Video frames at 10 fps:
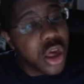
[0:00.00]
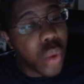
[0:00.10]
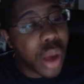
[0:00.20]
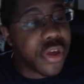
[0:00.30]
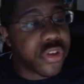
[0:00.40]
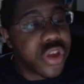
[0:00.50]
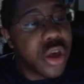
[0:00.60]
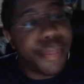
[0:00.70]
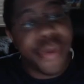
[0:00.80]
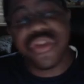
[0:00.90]
We have this.
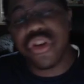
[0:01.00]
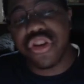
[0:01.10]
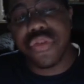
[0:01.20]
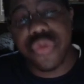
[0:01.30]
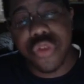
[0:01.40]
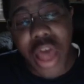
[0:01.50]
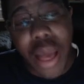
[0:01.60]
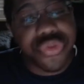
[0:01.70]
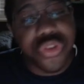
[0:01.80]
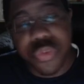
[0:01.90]
Pixar Chief
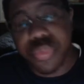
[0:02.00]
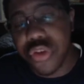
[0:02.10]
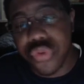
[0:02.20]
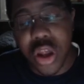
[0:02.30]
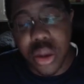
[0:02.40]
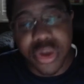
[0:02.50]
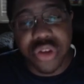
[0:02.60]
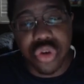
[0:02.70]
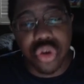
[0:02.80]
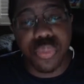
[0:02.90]
slams Disney Plus for
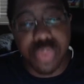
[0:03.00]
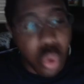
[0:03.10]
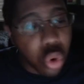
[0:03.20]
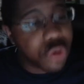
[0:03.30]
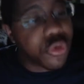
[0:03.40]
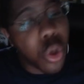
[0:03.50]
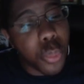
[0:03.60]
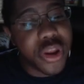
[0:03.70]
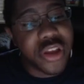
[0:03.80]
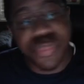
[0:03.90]
Elemental's poor
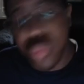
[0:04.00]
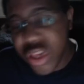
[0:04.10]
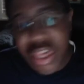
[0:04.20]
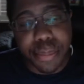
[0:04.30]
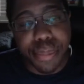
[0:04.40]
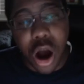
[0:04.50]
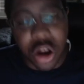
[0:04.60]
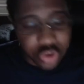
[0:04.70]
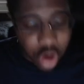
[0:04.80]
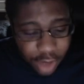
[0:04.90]
opening weekend
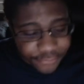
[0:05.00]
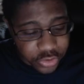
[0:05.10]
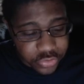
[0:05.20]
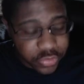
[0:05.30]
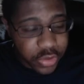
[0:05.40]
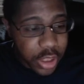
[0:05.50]
box office.